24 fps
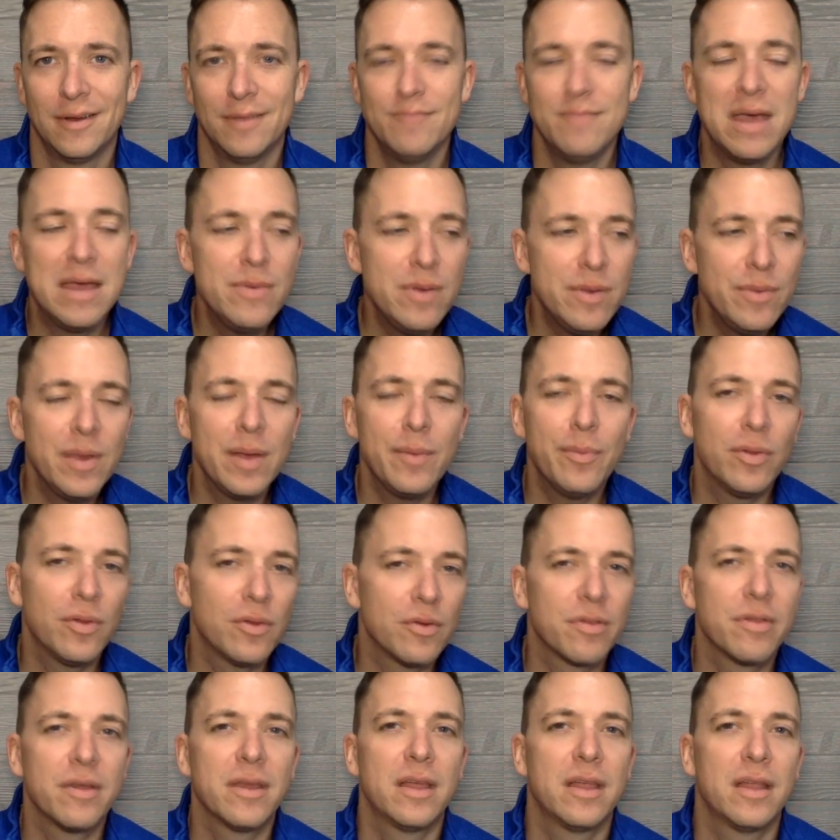Maybe people
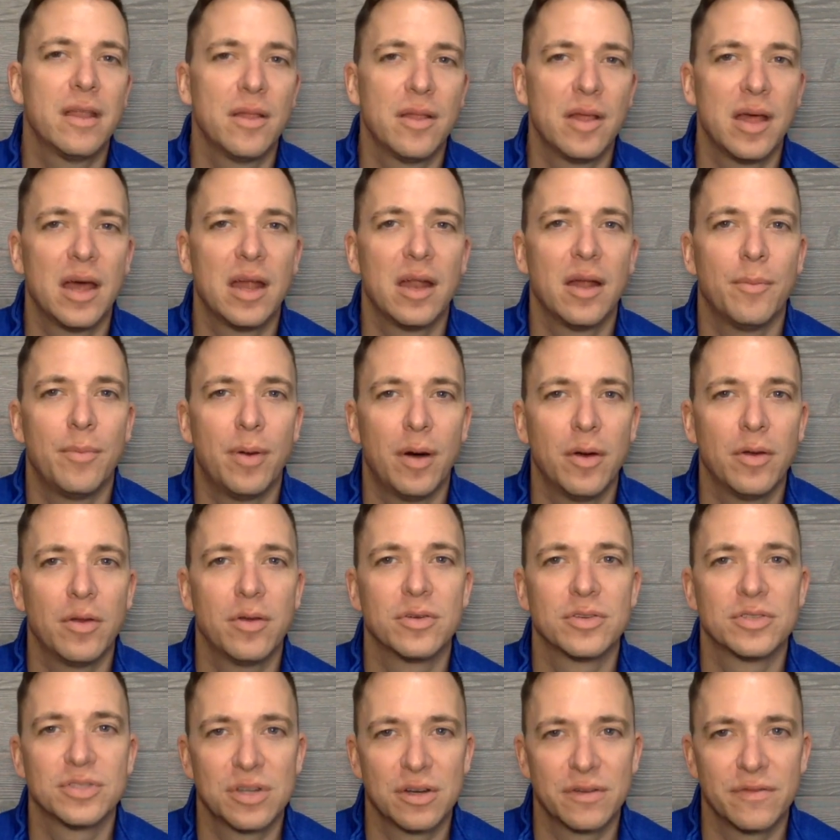are thinking of that about
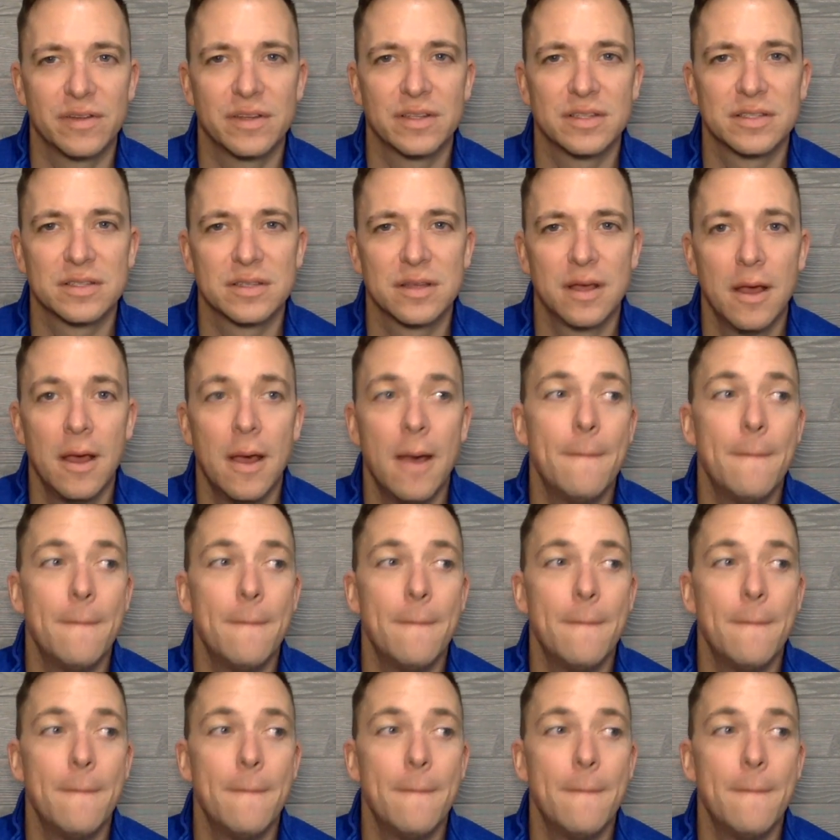your service.